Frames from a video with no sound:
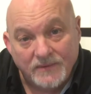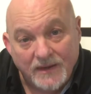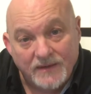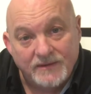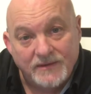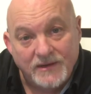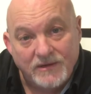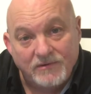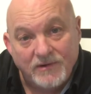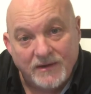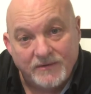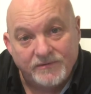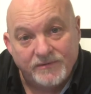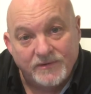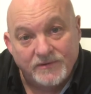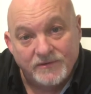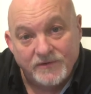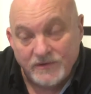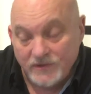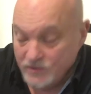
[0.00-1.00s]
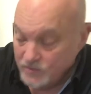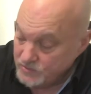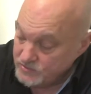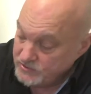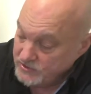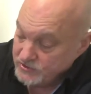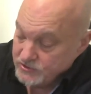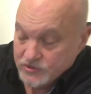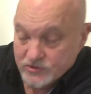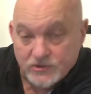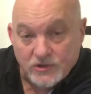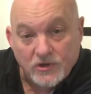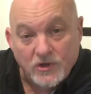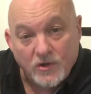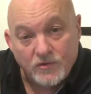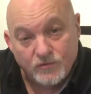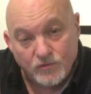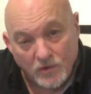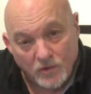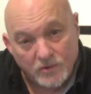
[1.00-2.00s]
ND grad filter used just to
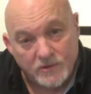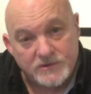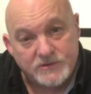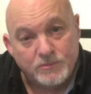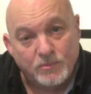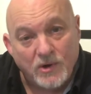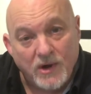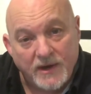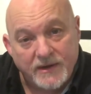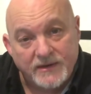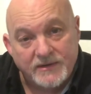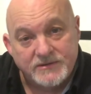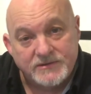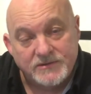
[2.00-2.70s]
control this brightness.